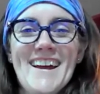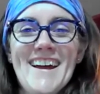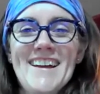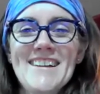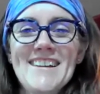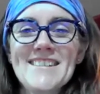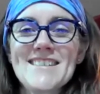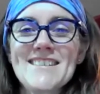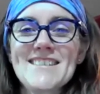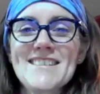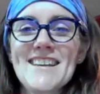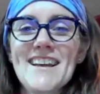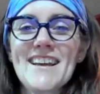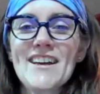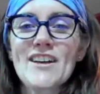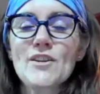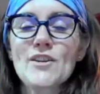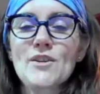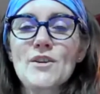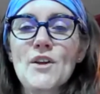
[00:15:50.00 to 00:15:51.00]
And
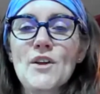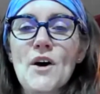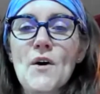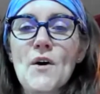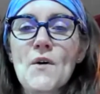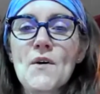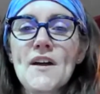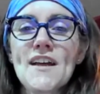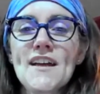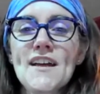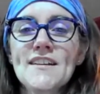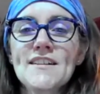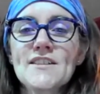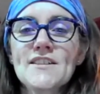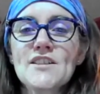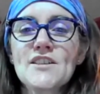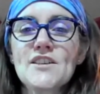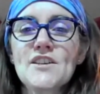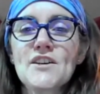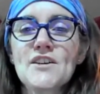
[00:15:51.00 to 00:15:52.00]
sink low
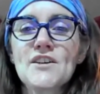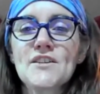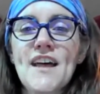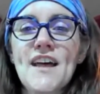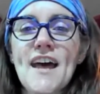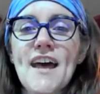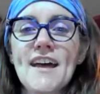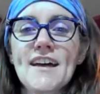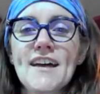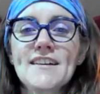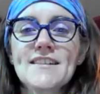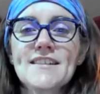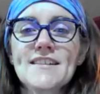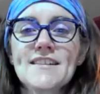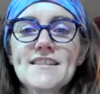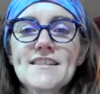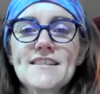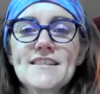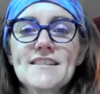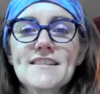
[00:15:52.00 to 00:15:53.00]
into your
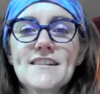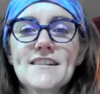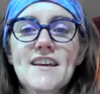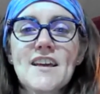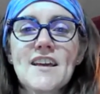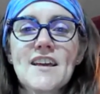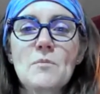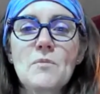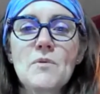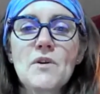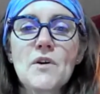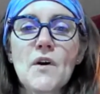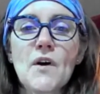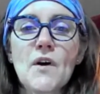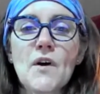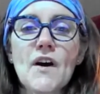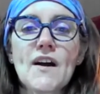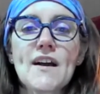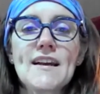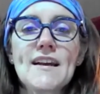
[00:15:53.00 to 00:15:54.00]
legs. Keep
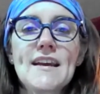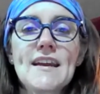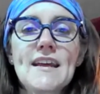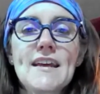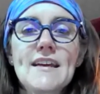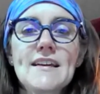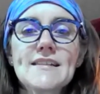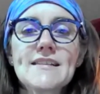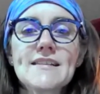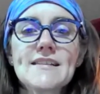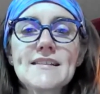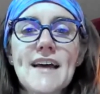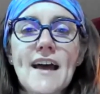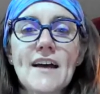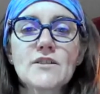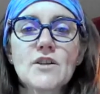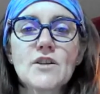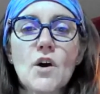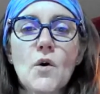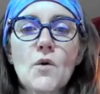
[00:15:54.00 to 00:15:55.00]
your knees
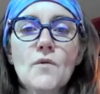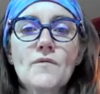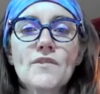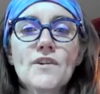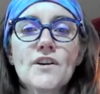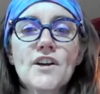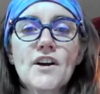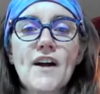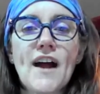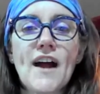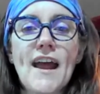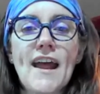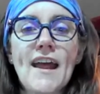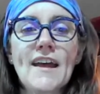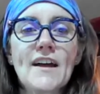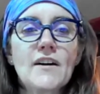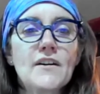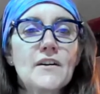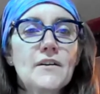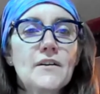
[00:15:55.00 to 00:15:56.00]
stacked over your
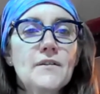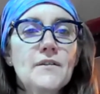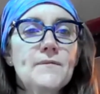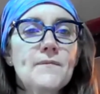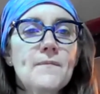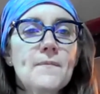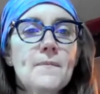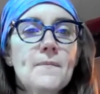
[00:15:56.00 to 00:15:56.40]
ankle.